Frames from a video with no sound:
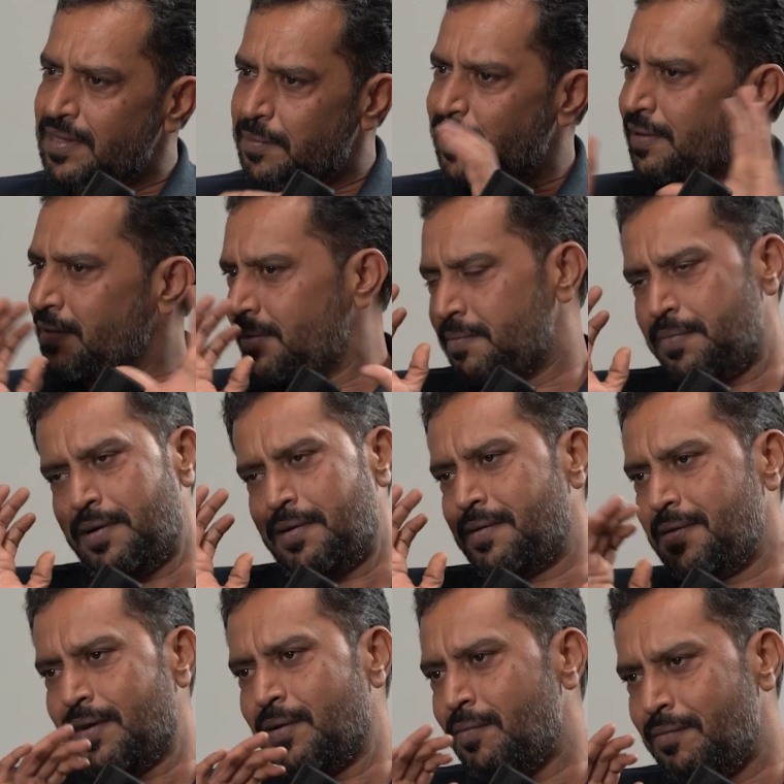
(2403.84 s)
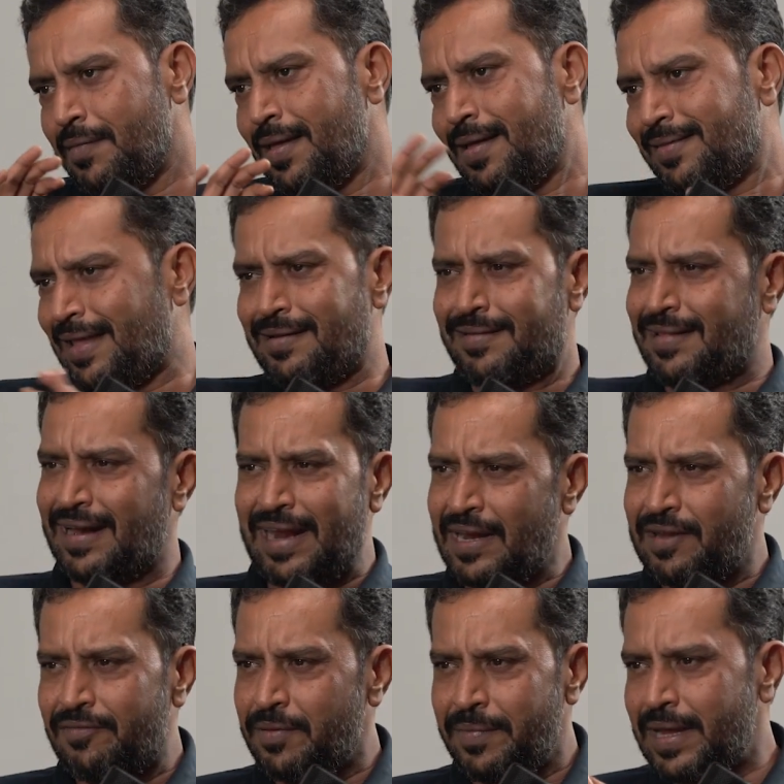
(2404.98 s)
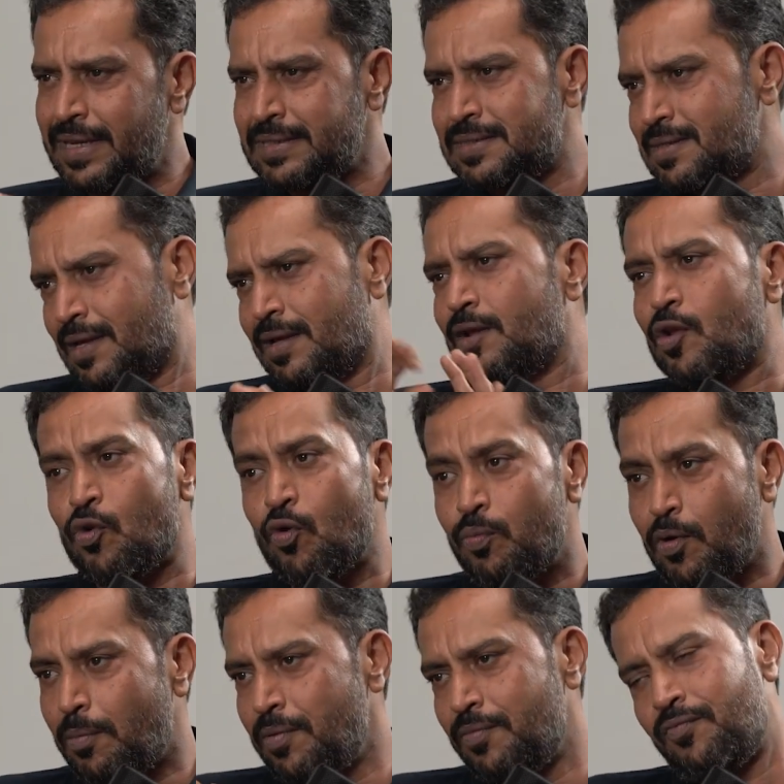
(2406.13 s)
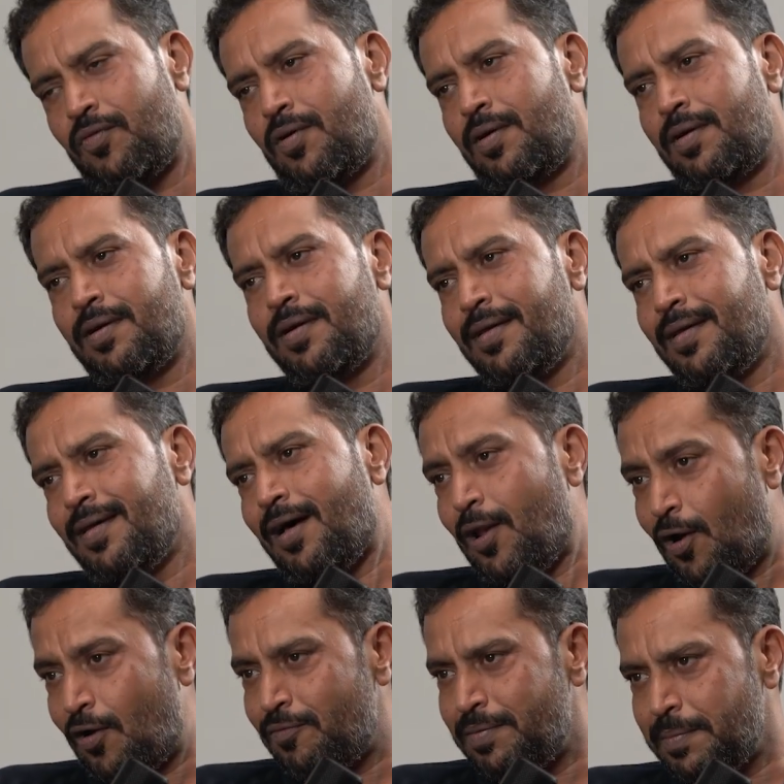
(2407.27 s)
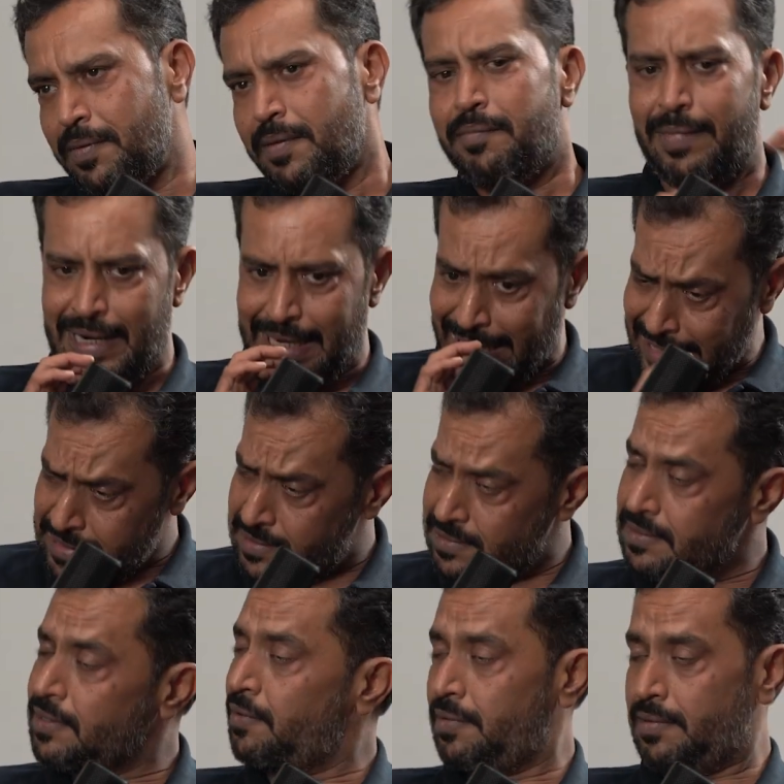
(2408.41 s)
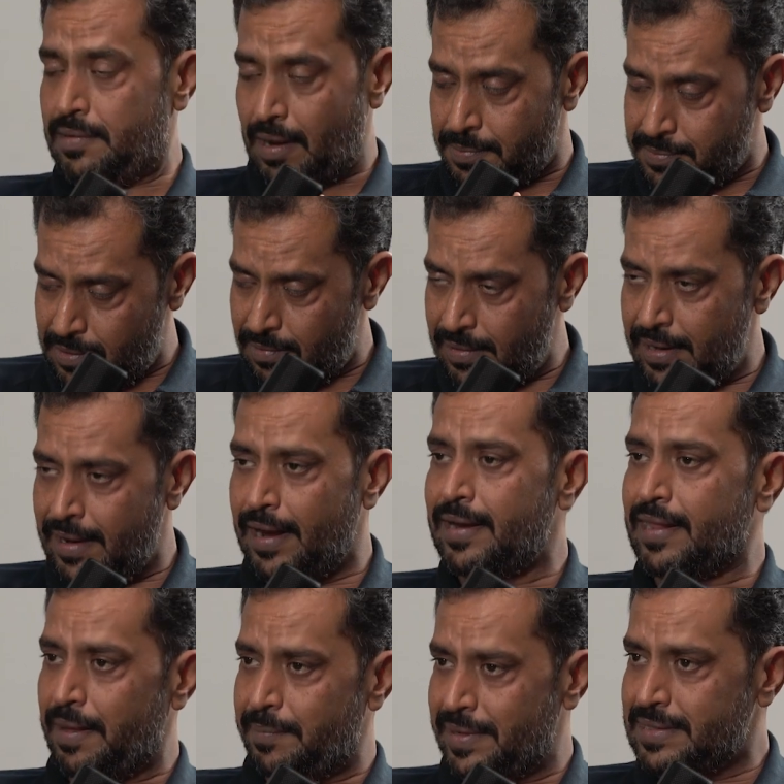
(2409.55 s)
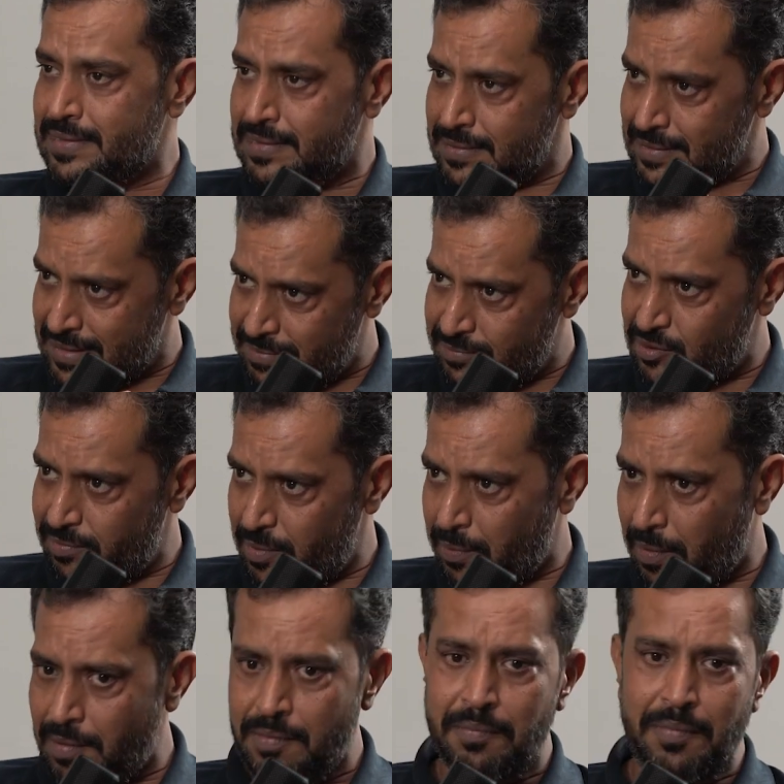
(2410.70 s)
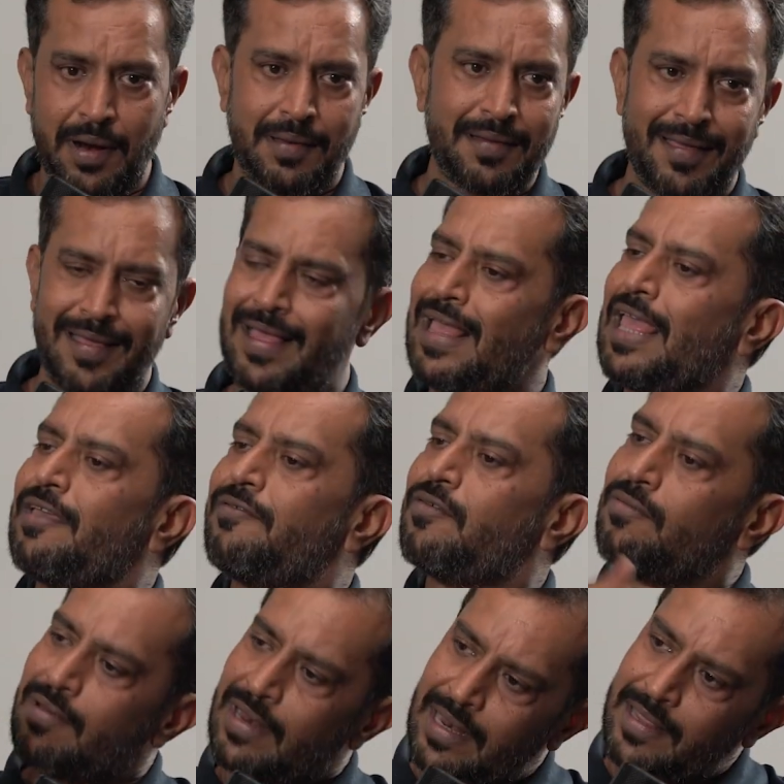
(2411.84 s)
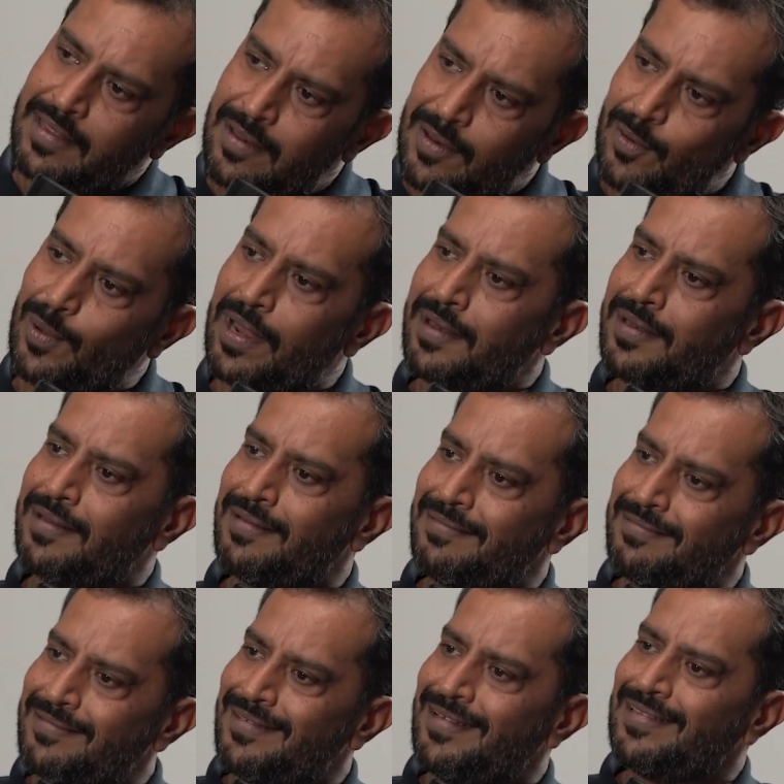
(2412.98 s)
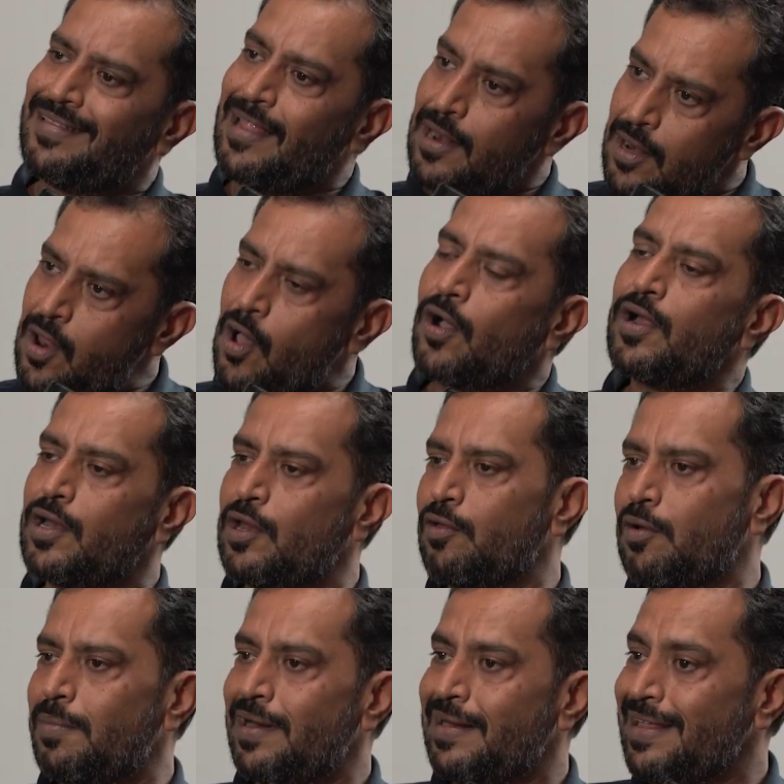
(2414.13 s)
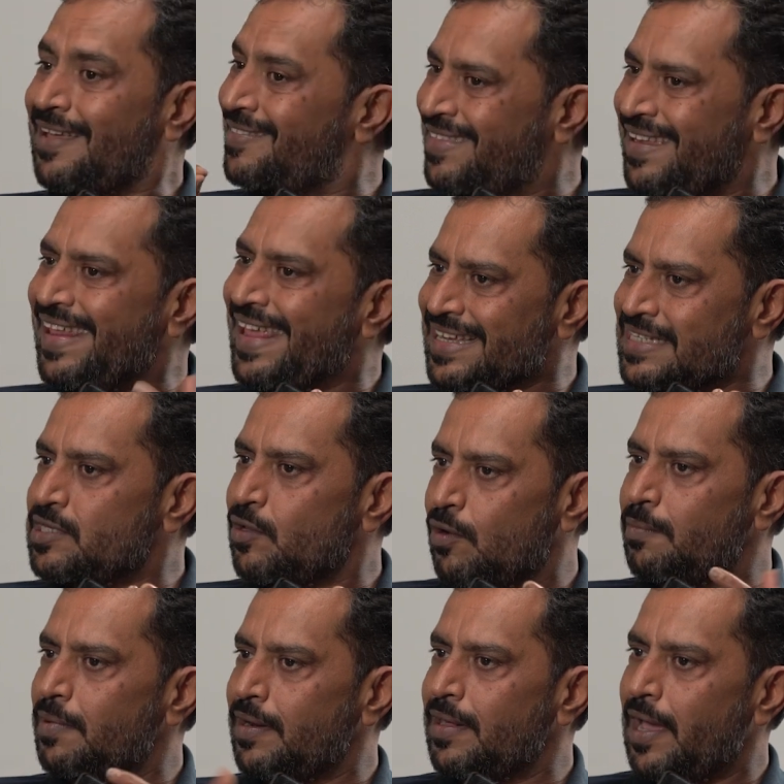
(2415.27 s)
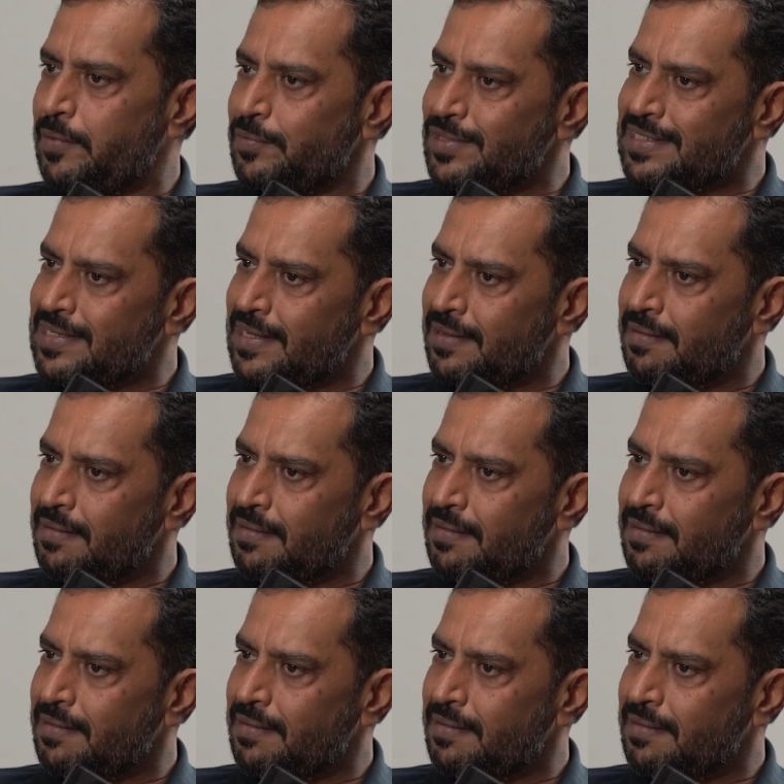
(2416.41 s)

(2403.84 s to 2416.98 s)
they are better, but that kind of remains no problem for a lot of people. But yes, you are absolutely right. Capex seems to be a problem, but if you really look at the longer durability, a 3x durability, I would say,